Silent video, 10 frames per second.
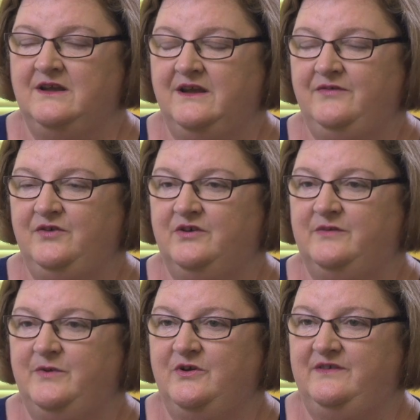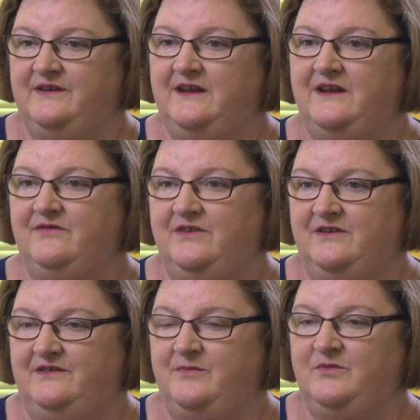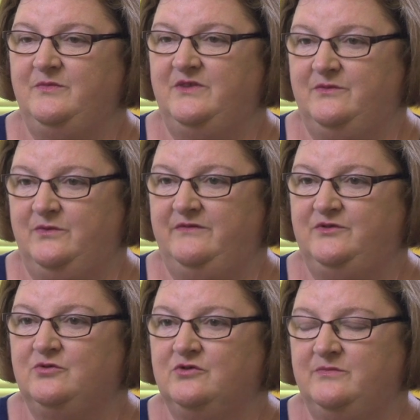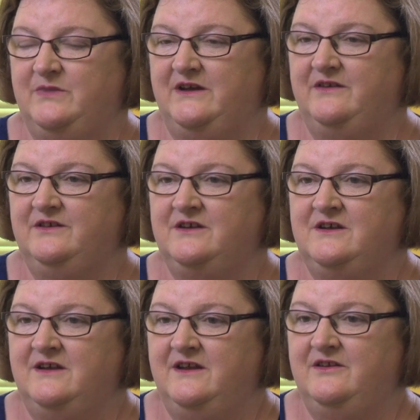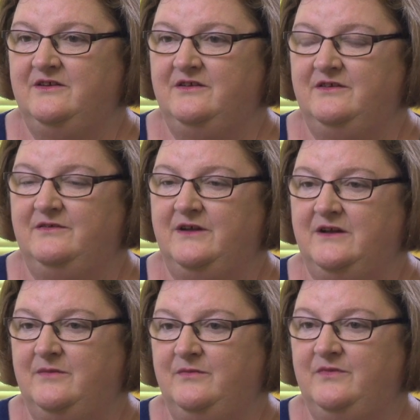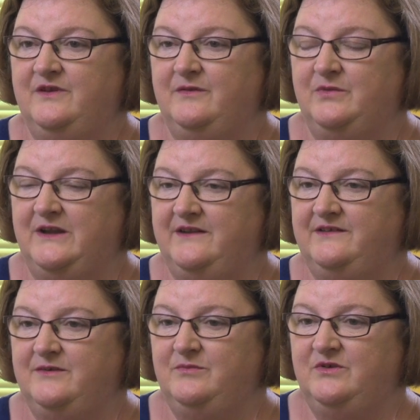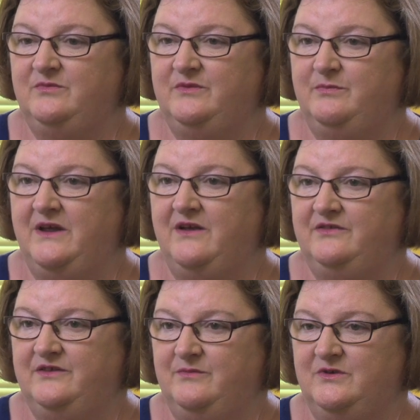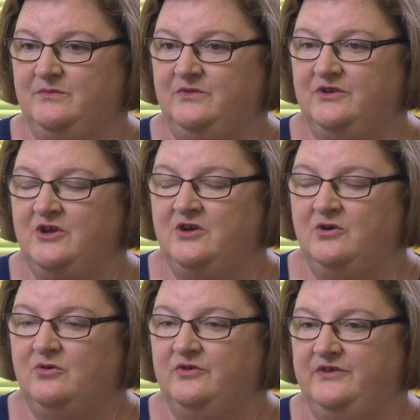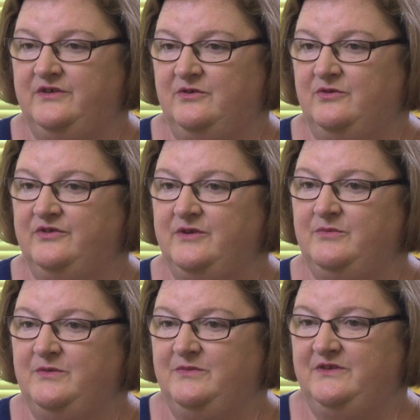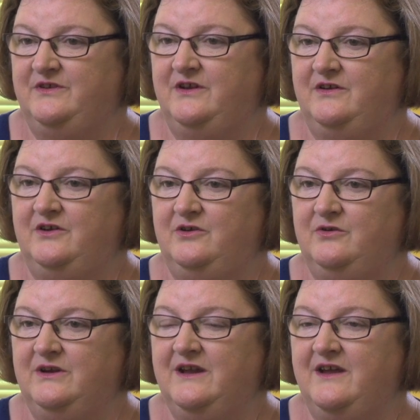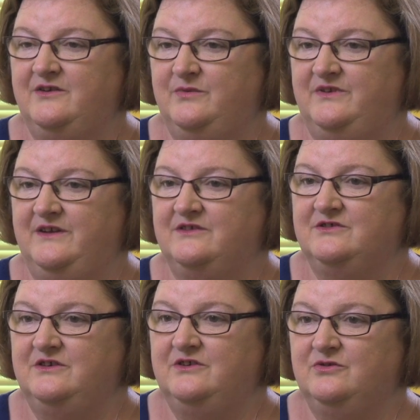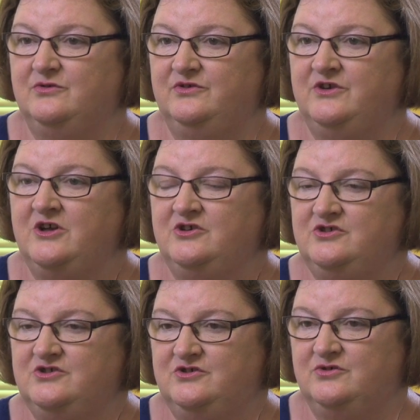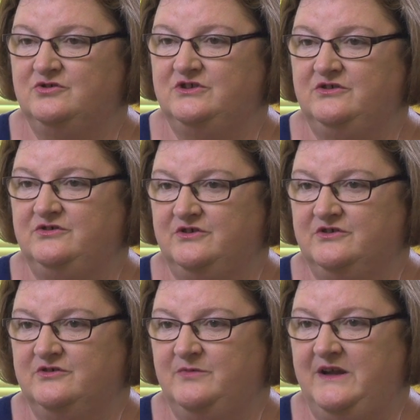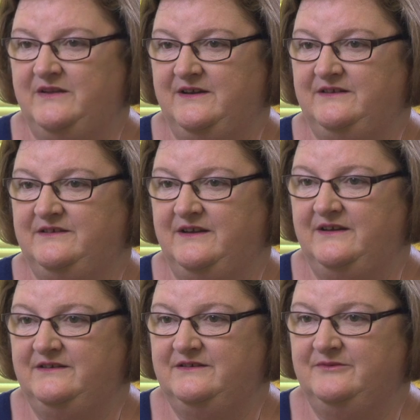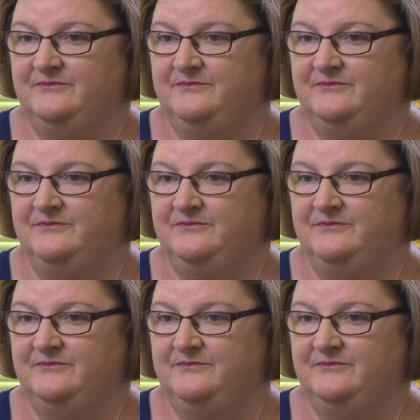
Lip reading: If you experience any of the symptoms that we've talked about, either bladder symptoms, bowel symptoms, or symptoms that you encounter with sexual intercourse, you should talk to your doctor about these things.